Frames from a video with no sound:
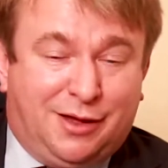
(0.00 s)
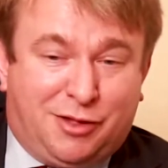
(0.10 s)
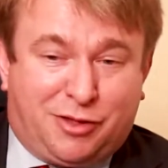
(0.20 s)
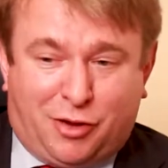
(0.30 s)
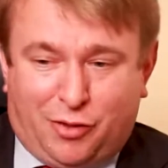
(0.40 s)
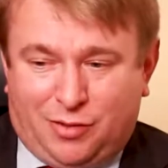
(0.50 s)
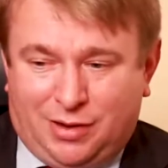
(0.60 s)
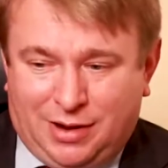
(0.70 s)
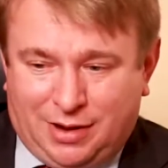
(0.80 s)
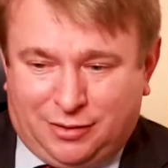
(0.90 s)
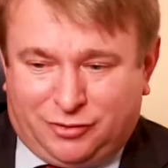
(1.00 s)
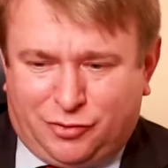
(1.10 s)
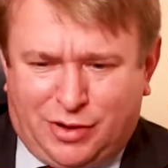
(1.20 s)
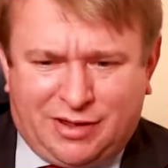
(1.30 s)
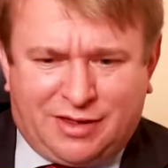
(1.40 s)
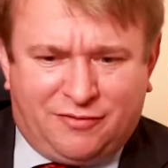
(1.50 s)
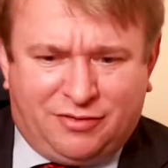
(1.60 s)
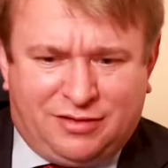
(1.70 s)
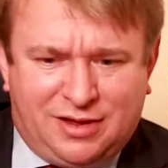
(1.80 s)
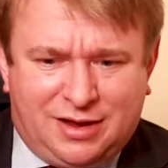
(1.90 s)
So in
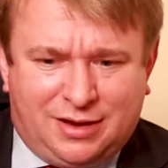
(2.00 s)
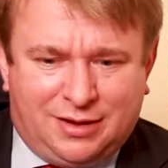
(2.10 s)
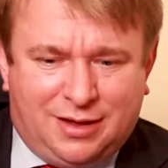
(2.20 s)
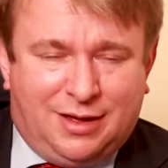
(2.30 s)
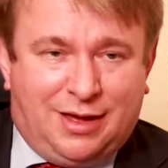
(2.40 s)
2017,